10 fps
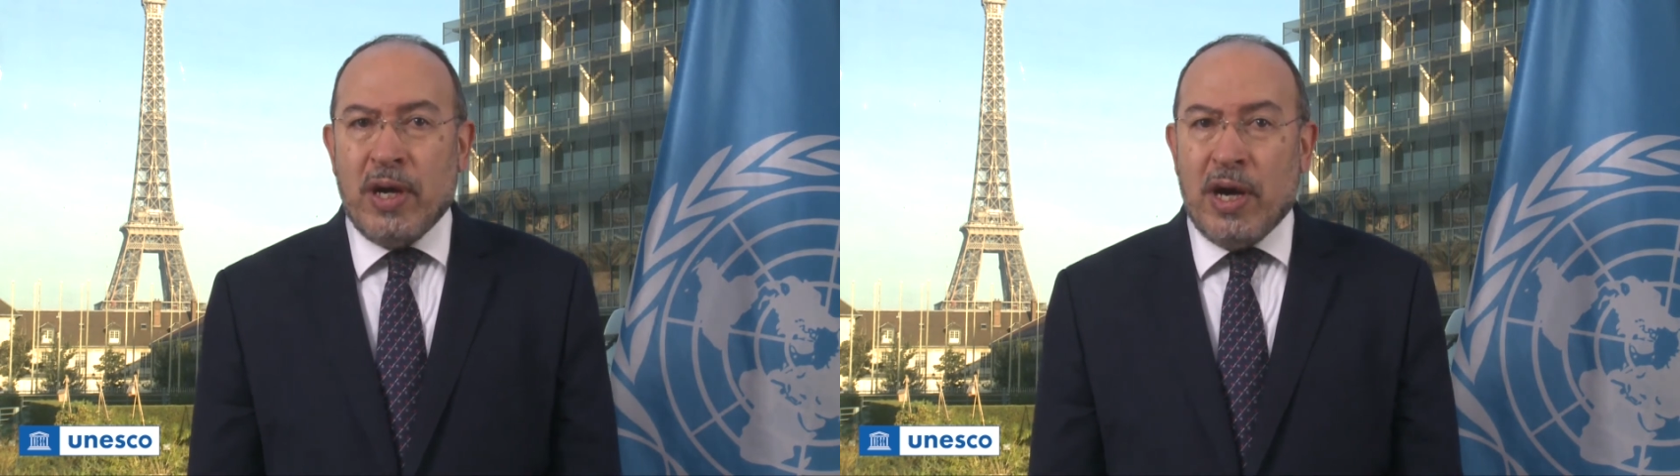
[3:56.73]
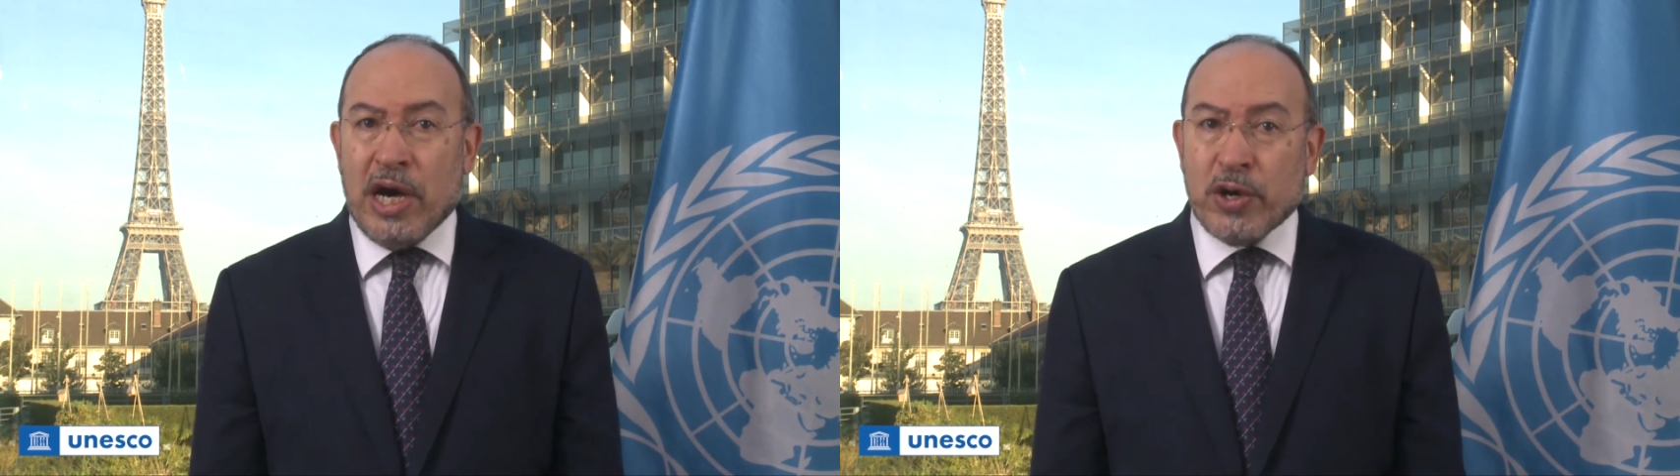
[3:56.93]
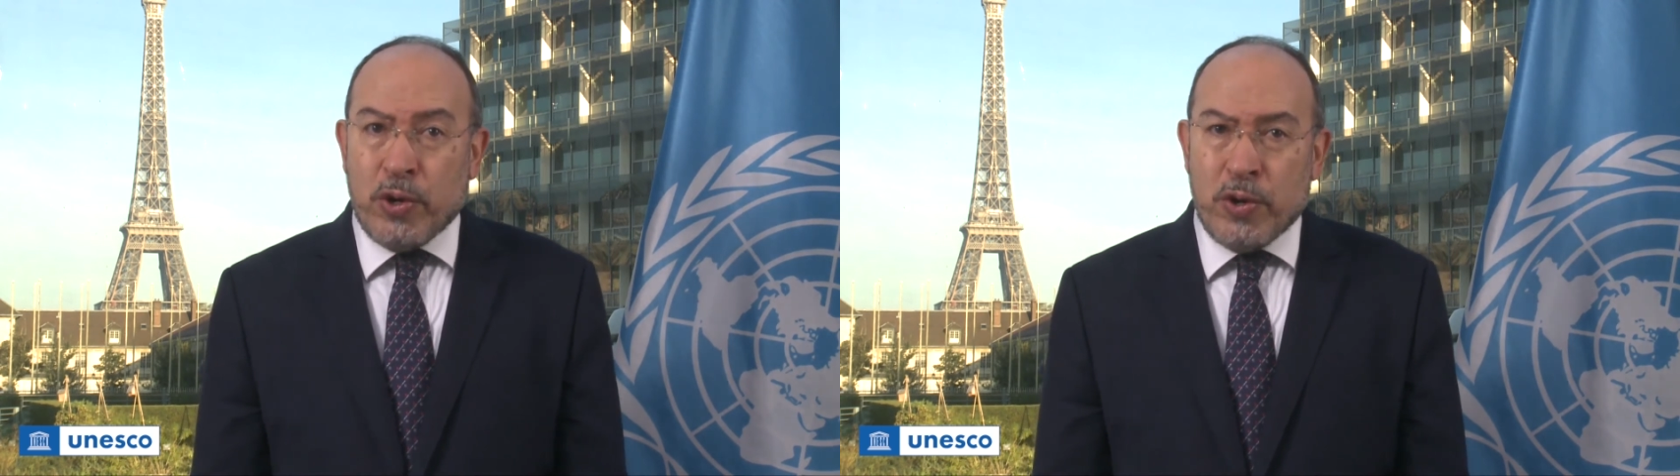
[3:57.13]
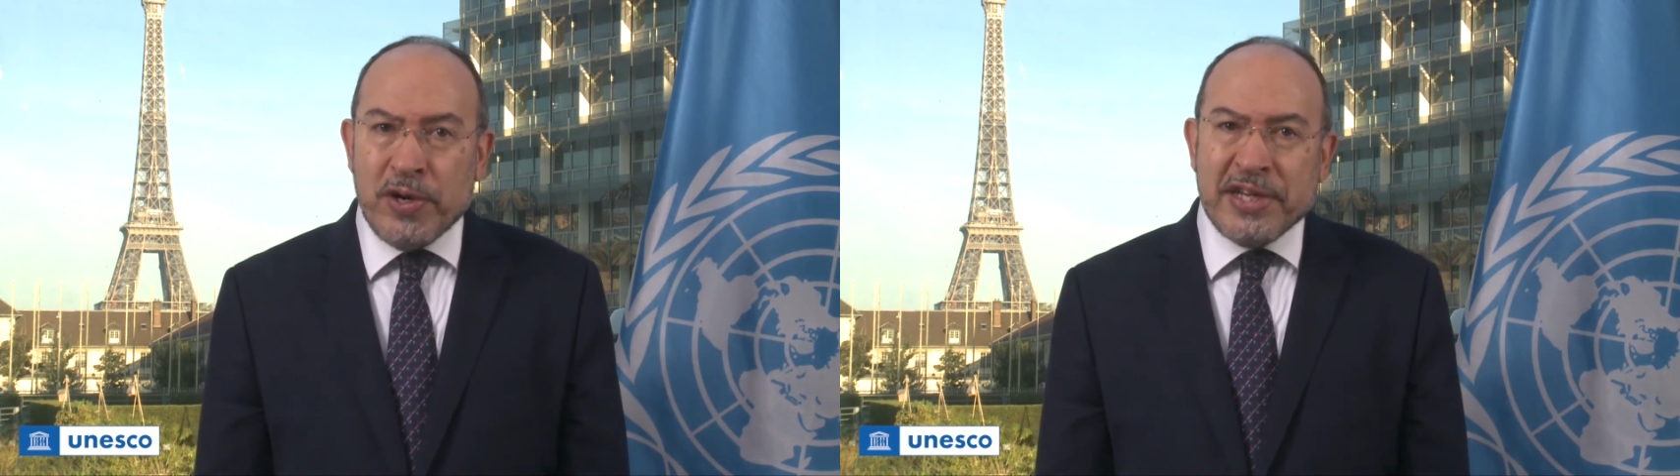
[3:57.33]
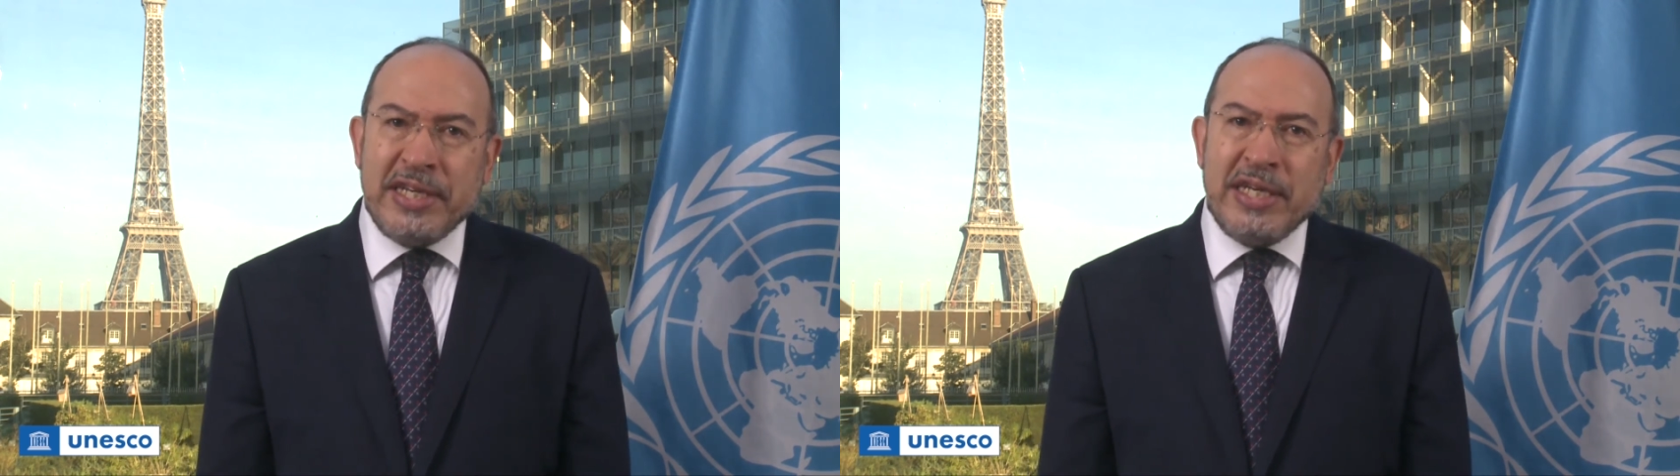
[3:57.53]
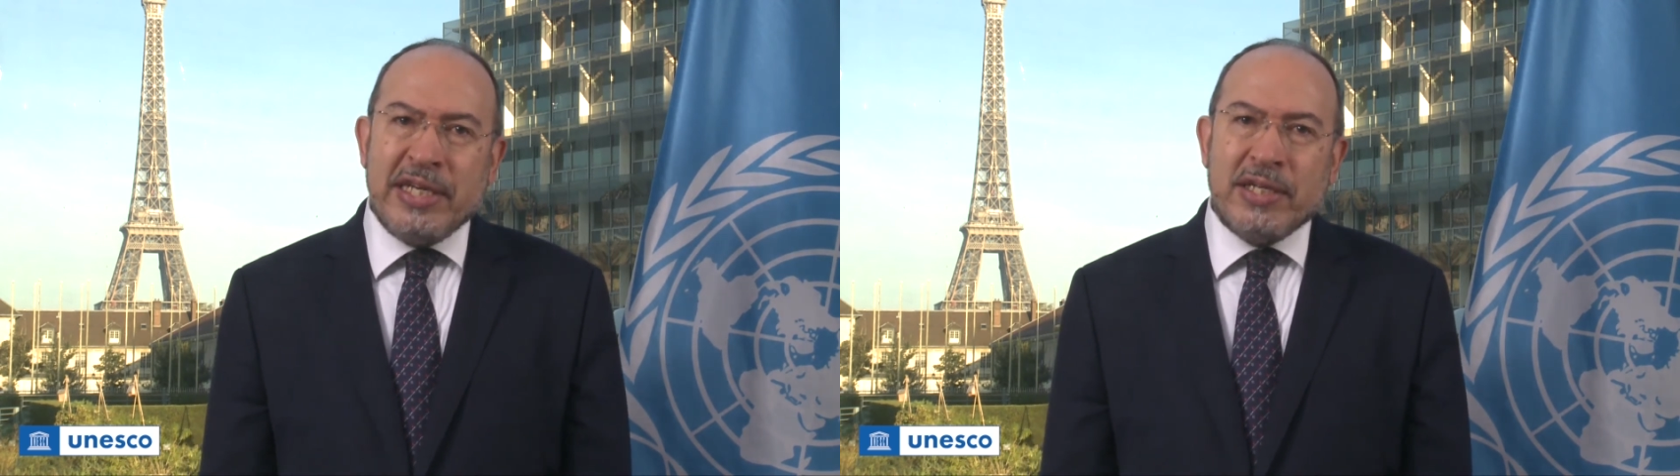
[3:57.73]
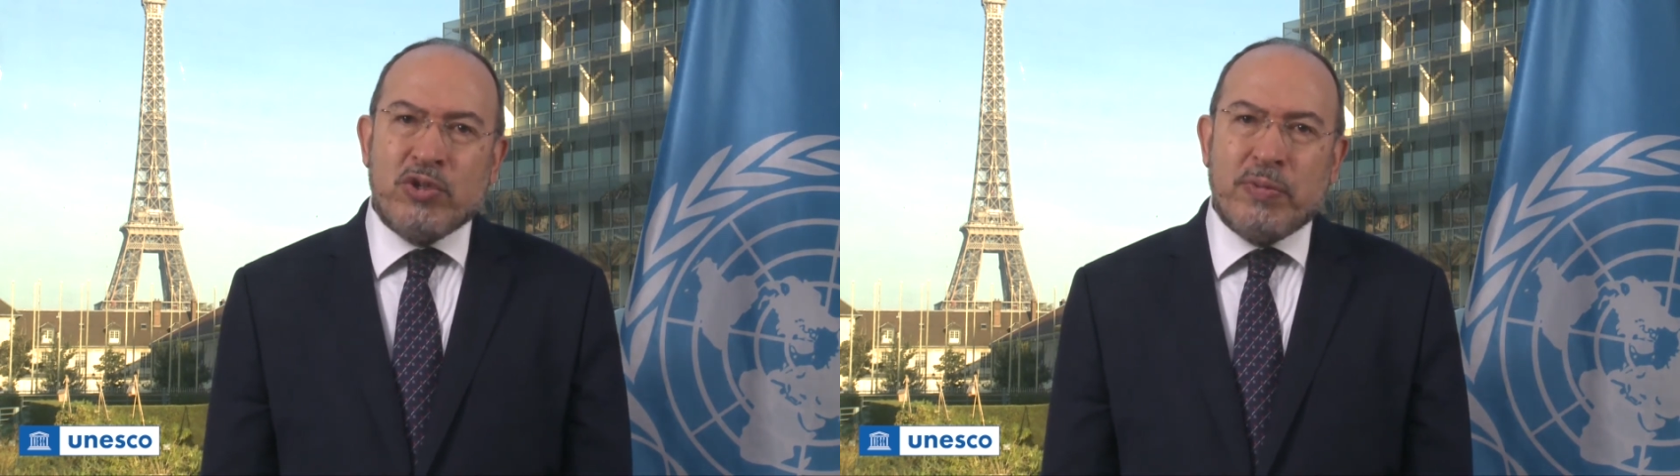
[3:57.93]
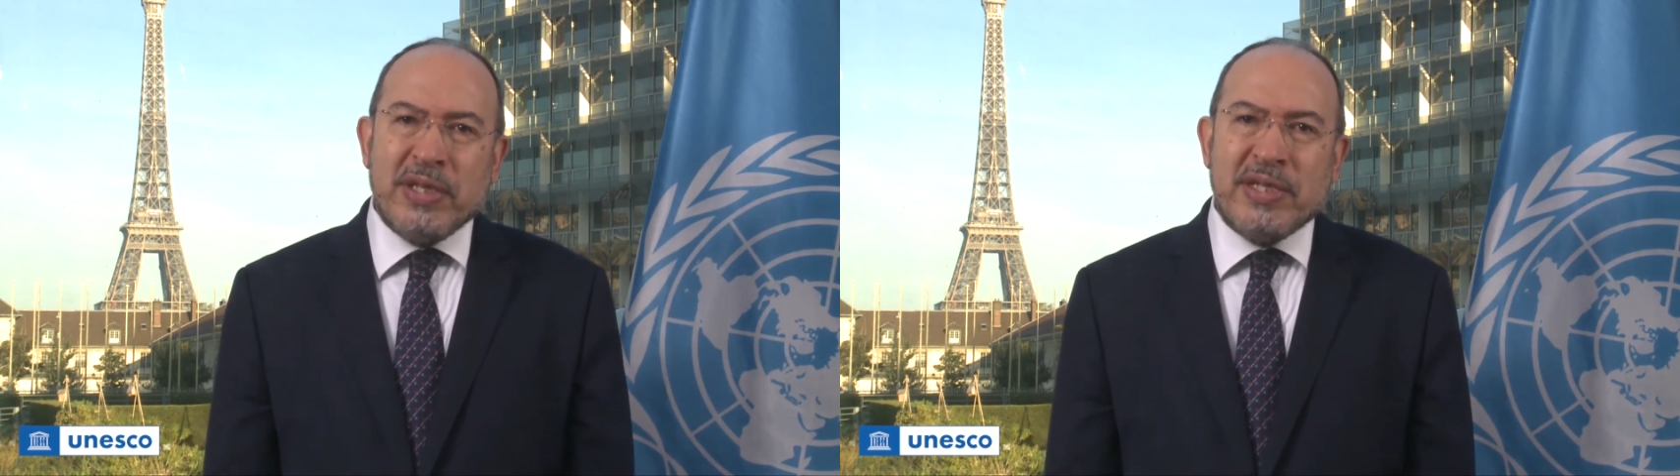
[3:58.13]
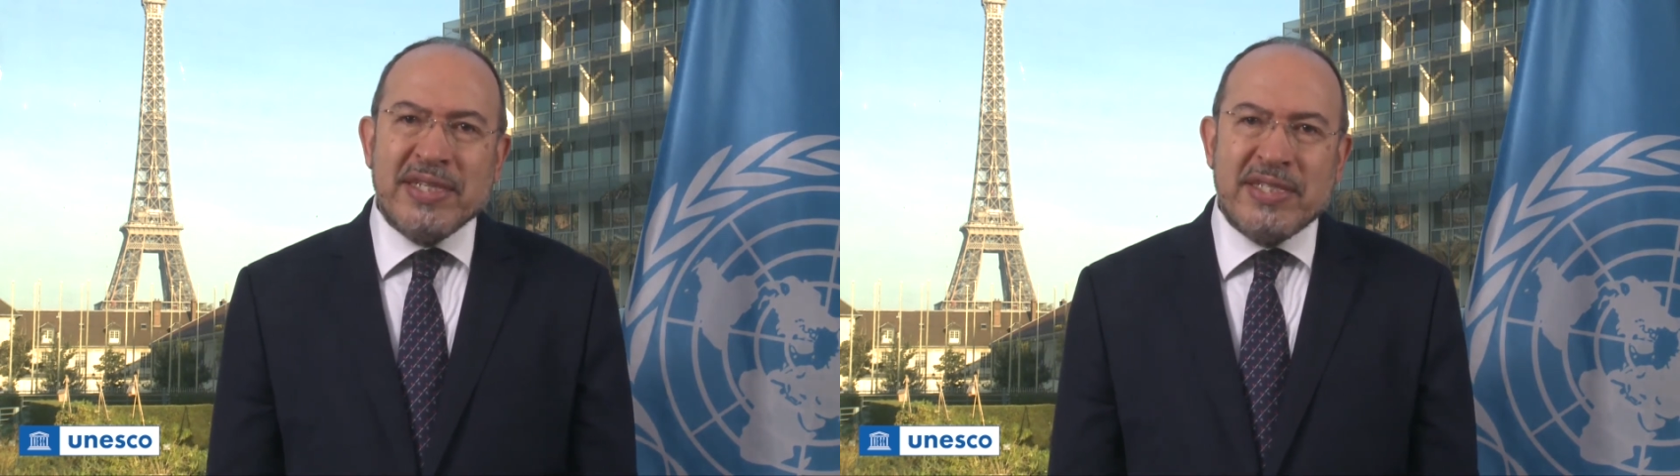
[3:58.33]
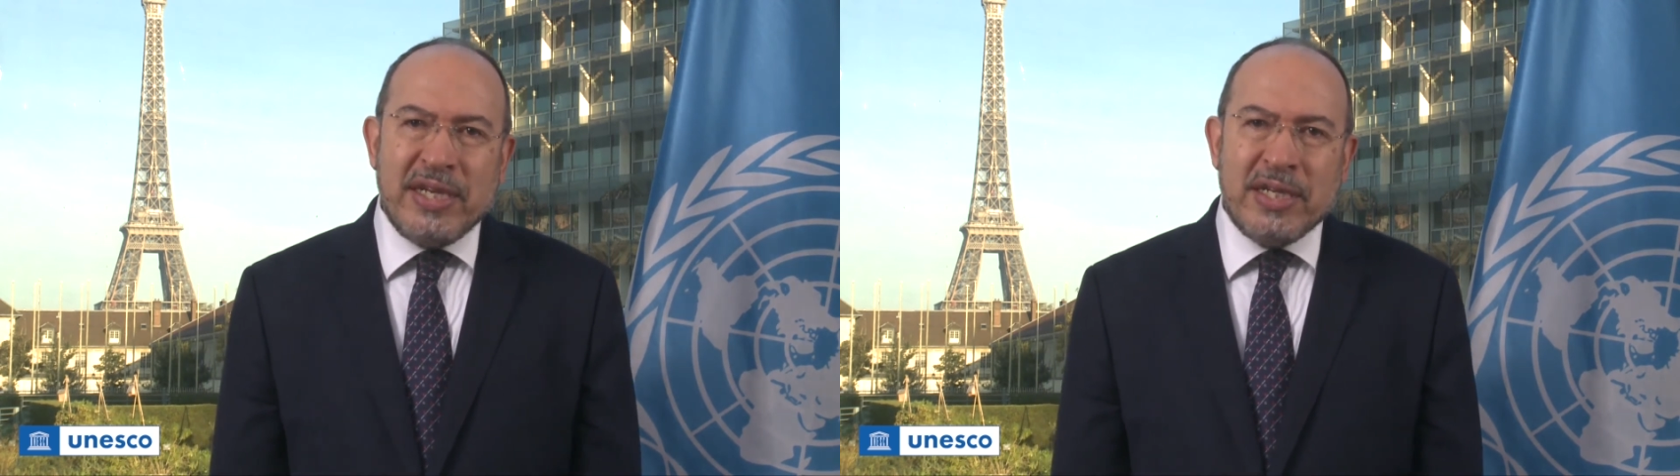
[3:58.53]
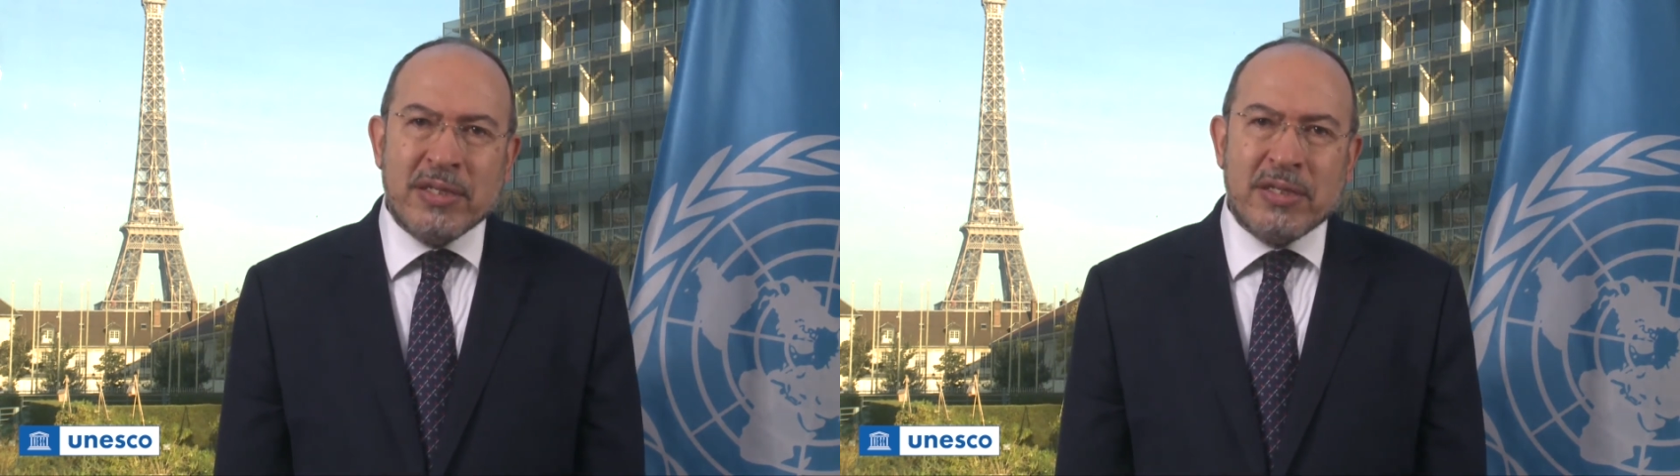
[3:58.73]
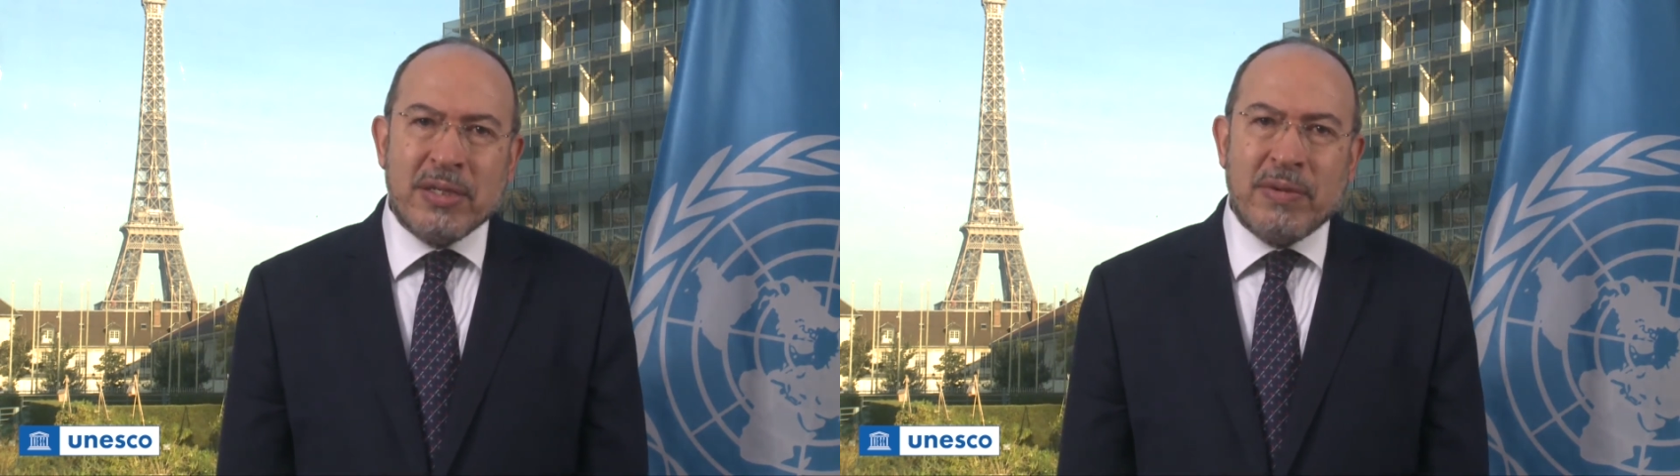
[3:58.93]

are all key to build resilient,